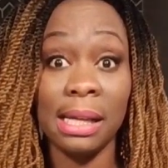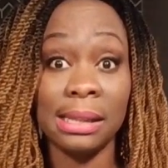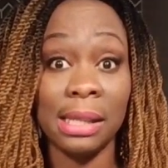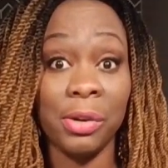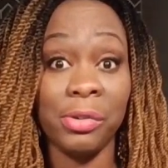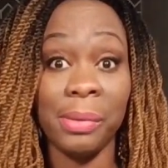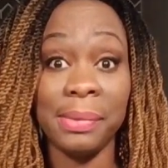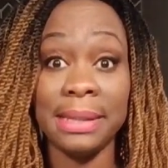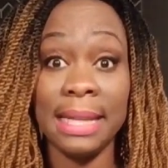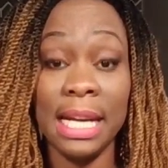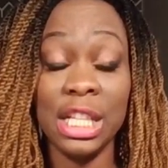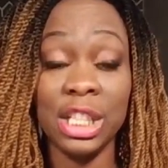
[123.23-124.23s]
it has a good
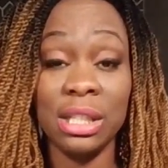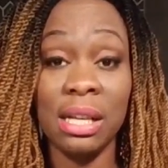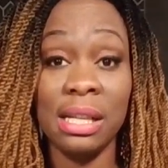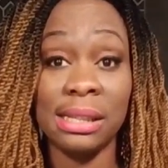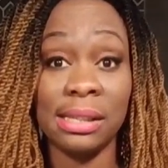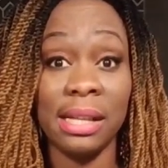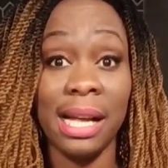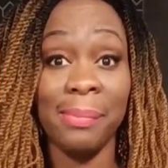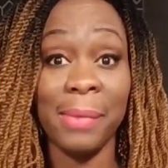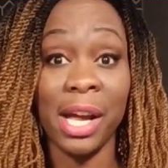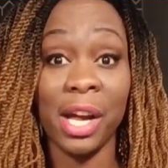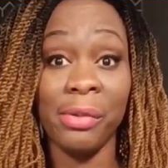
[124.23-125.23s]
reputation, it's going to
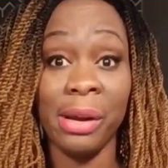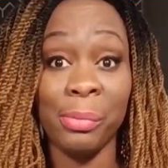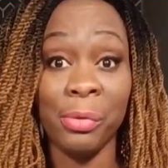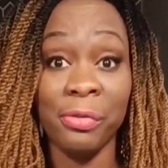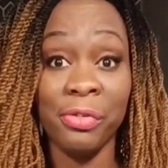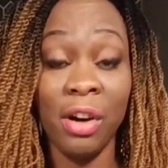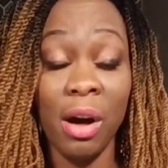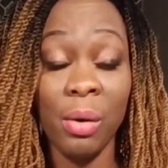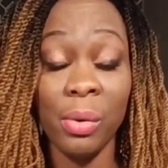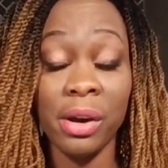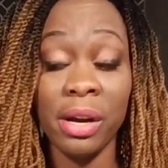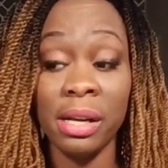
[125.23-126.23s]
help my career move
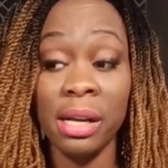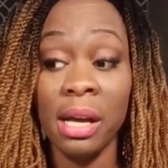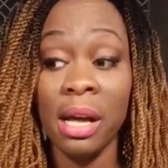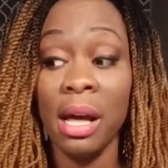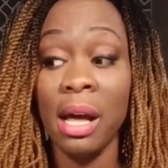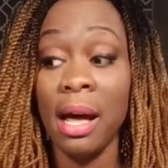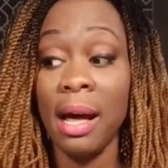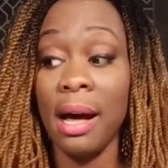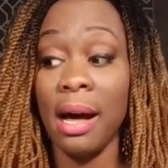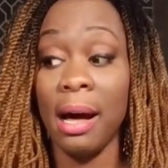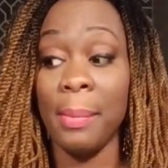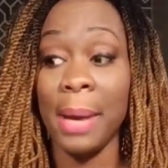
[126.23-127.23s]
forward.
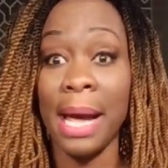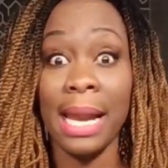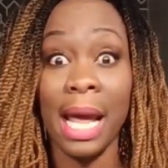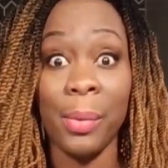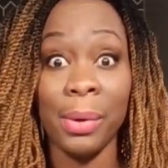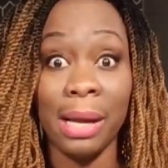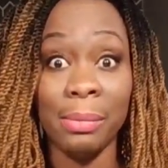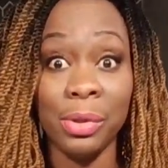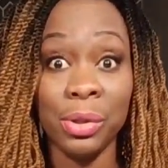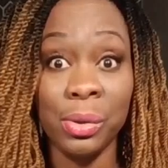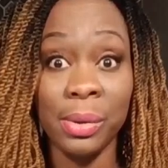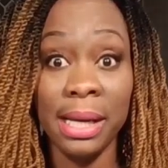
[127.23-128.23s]
Um, I like what I'm
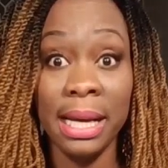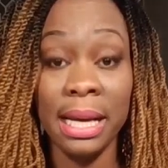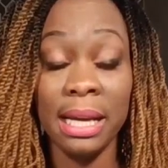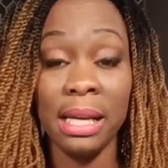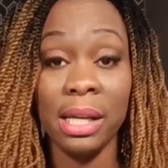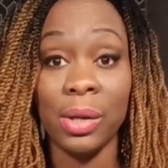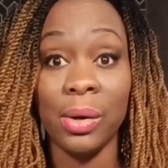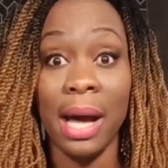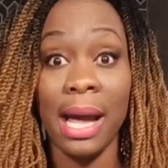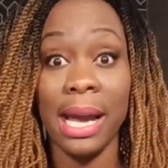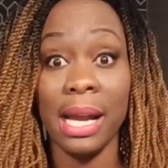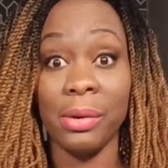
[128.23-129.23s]
doing, you know,
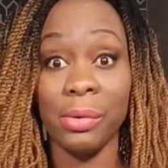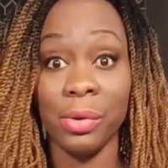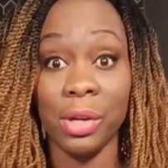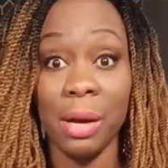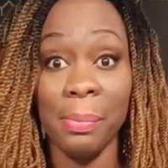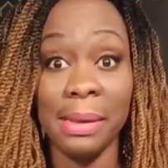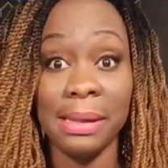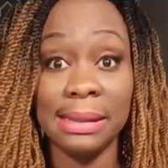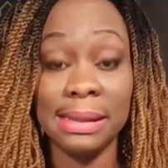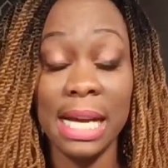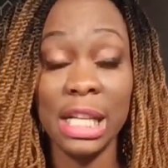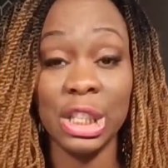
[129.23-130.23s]
I get good
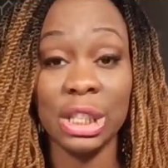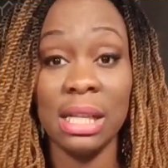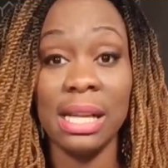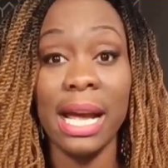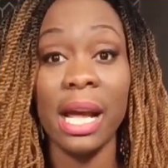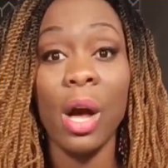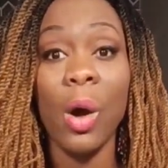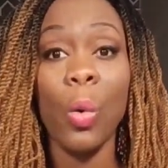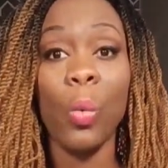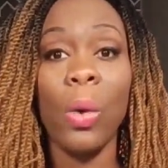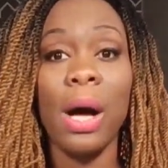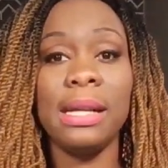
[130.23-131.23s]
compensation. Like,
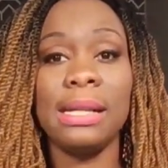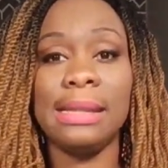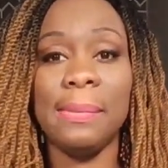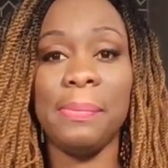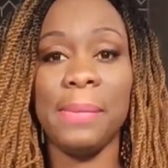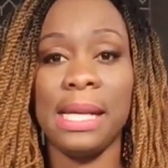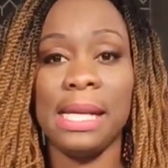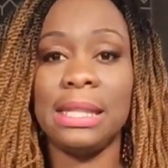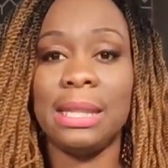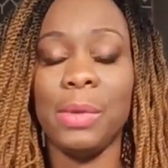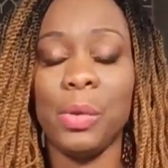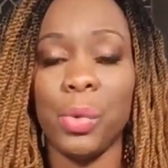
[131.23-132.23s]
what does it mean
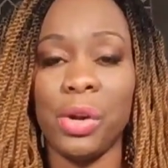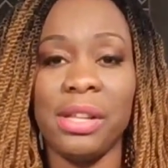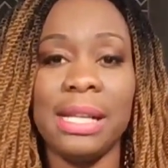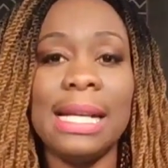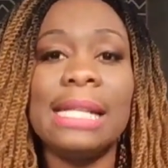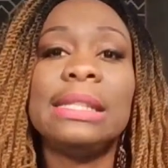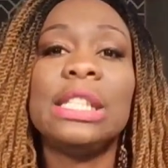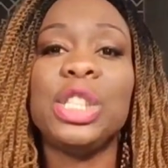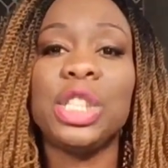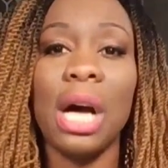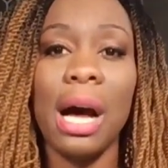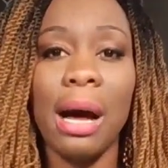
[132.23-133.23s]
to be worth it? Is the
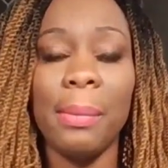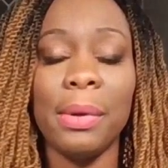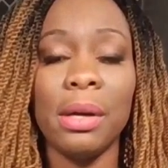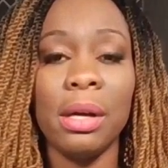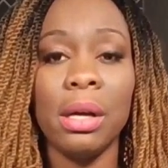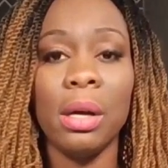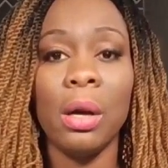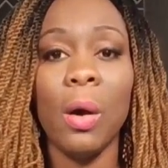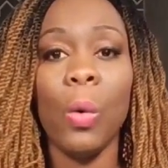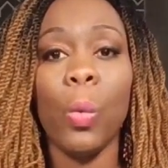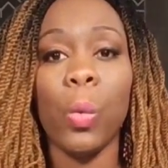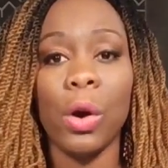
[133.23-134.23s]
job
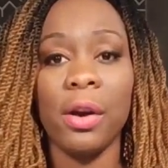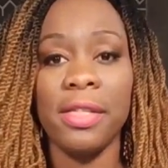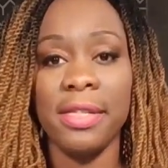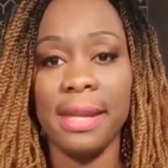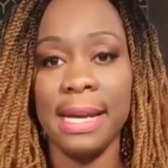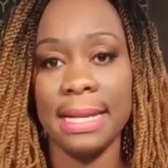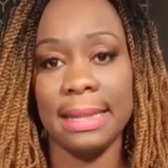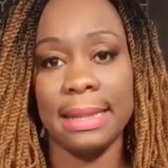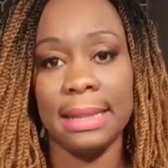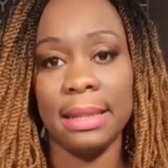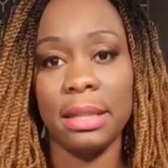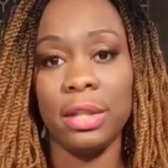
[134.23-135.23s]
worth it
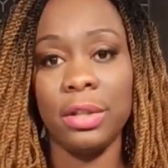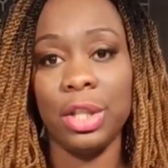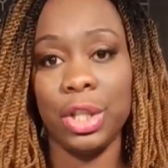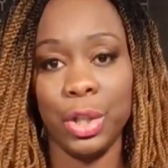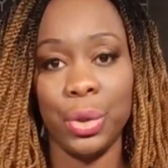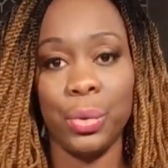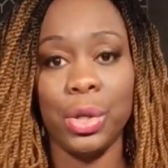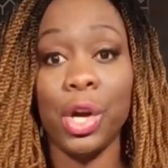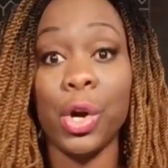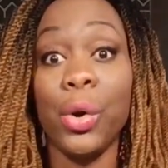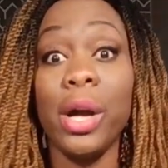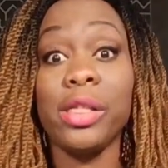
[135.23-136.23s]
to you?
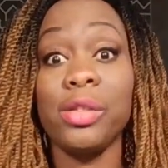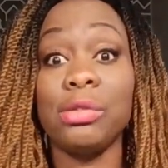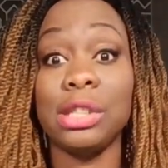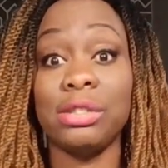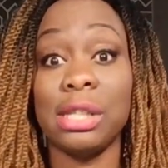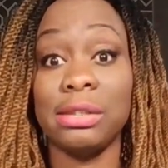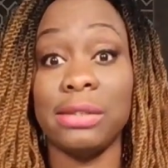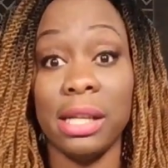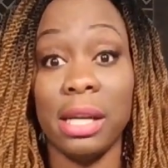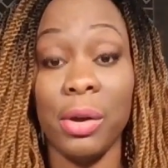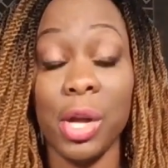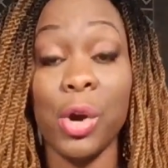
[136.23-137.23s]
You're going through stress right
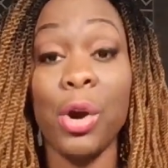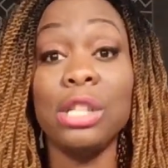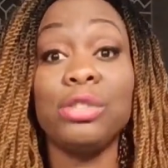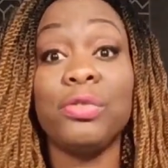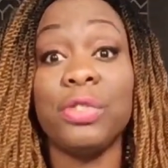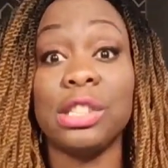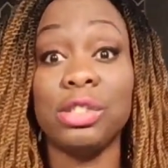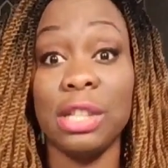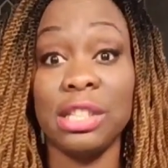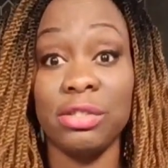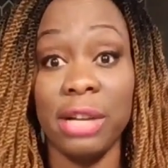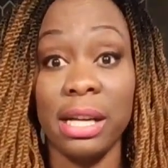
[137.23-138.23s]
now, you're going through
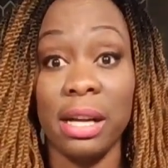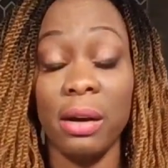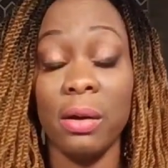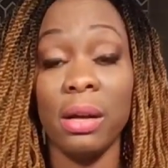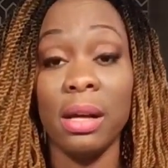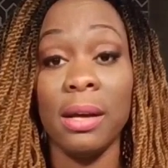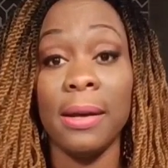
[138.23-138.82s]
frustration right now,